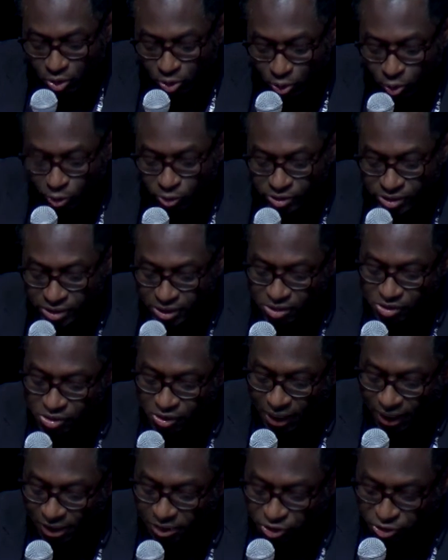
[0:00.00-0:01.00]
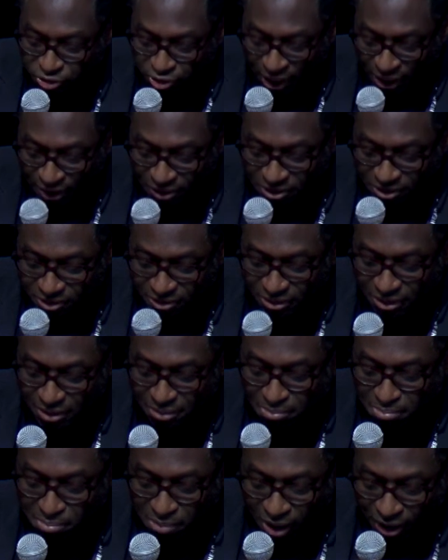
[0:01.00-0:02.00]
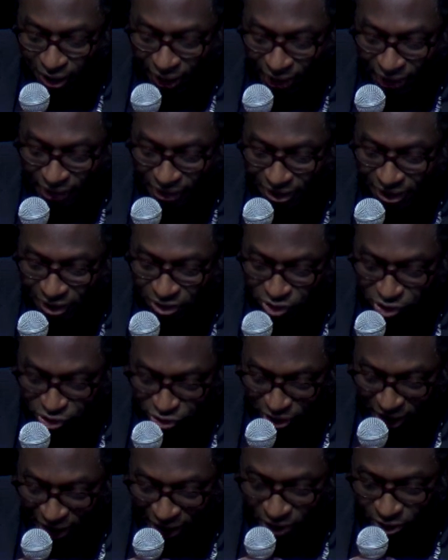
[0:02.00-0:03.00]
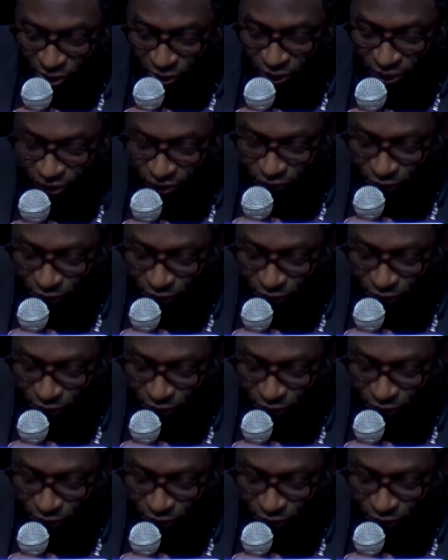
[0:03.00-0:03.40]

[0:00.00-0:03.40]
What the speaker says: all seek to extract, mine, and trade on the